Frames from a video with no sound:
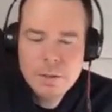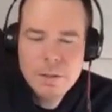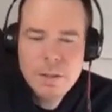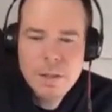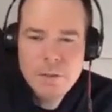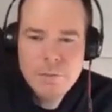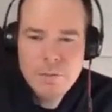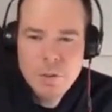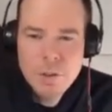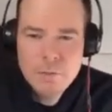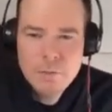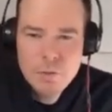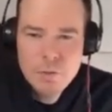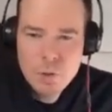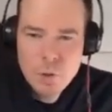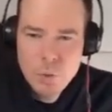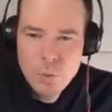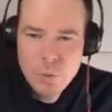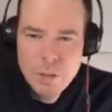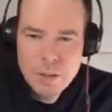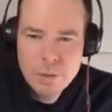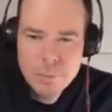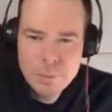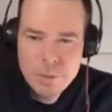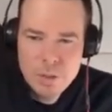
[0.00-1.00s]
if you have 2
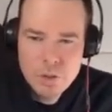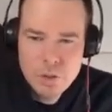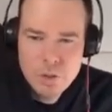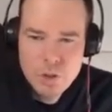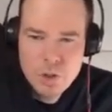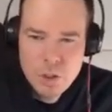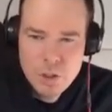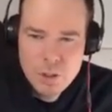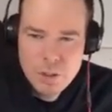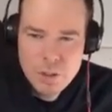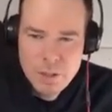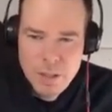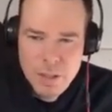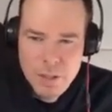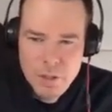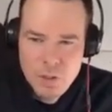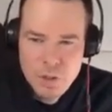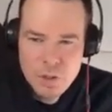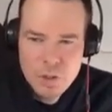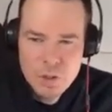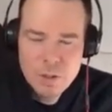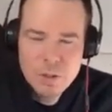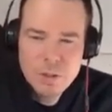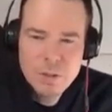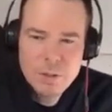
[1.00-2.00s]
elements, G and
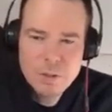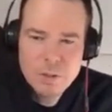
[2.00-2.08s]
H,